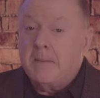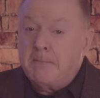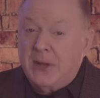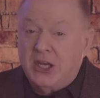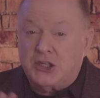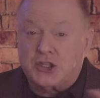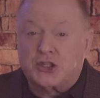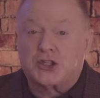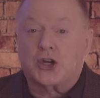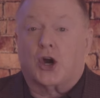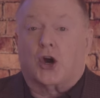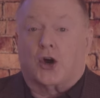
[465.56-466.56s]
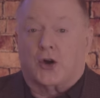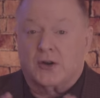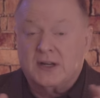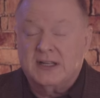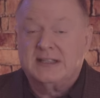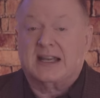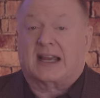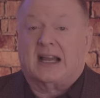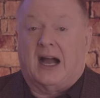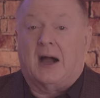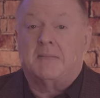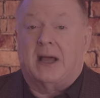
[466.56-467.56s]
Be sure to
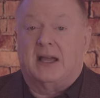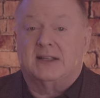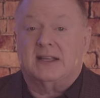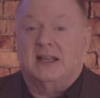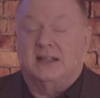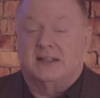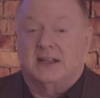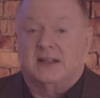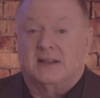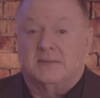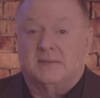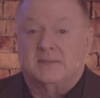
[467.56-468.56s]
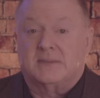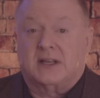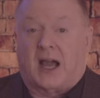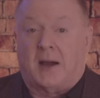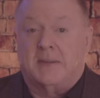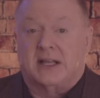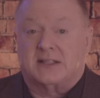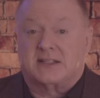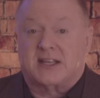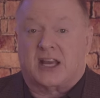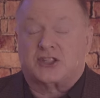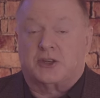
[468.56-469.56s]
comment in the comment
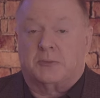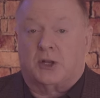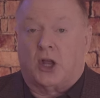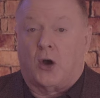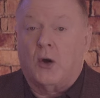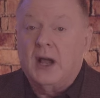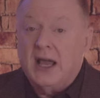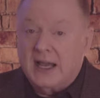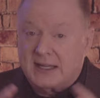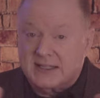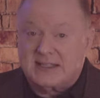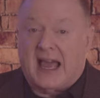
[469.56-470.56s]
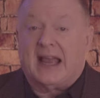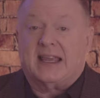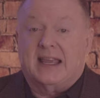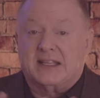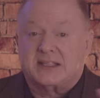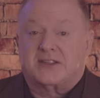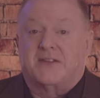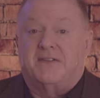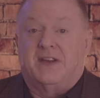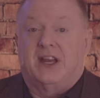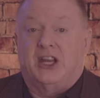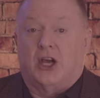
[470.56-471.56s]
section below because that gets the
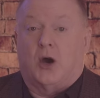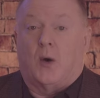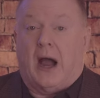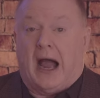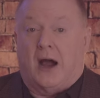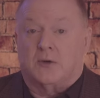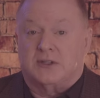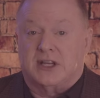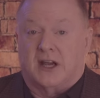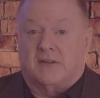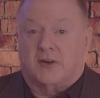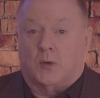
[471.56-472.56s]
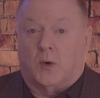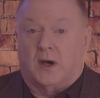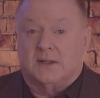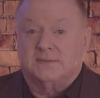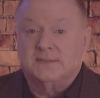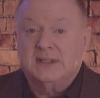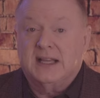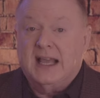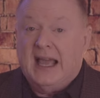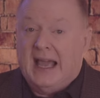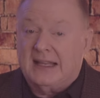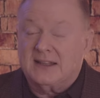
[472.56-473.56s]
video out to everyone.
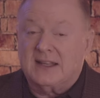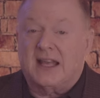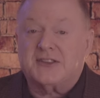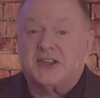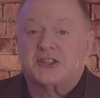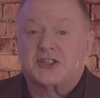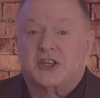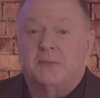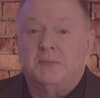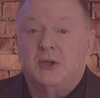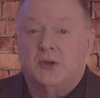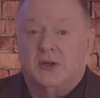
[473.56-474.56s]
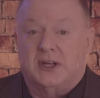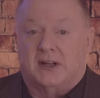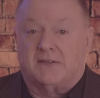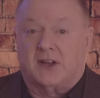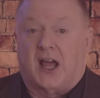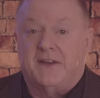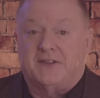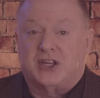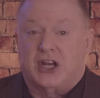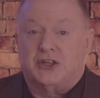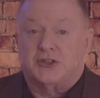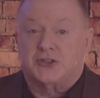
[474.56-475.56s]
And let this community of life
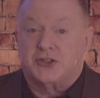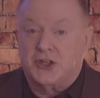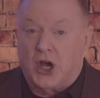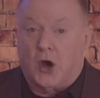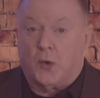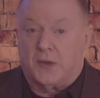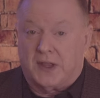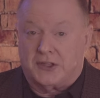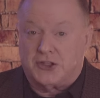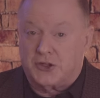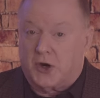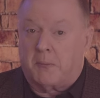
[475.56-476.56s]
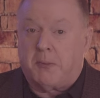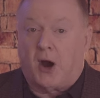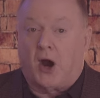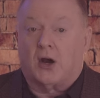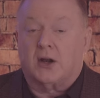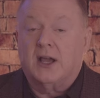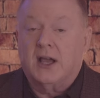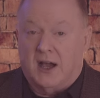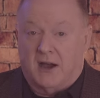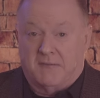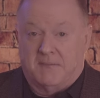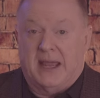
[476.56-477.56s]
changers know that you're a part
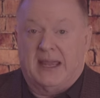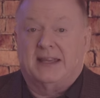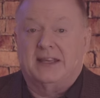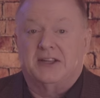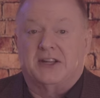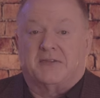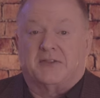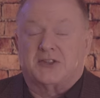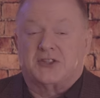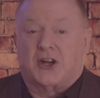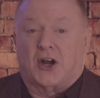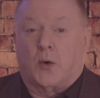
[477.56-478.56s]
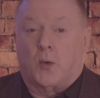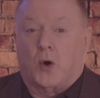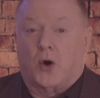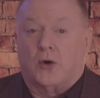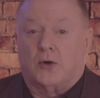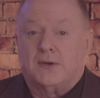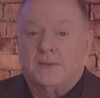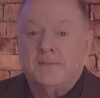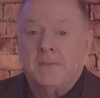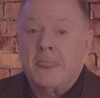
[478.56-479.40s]
of making a difference in our world.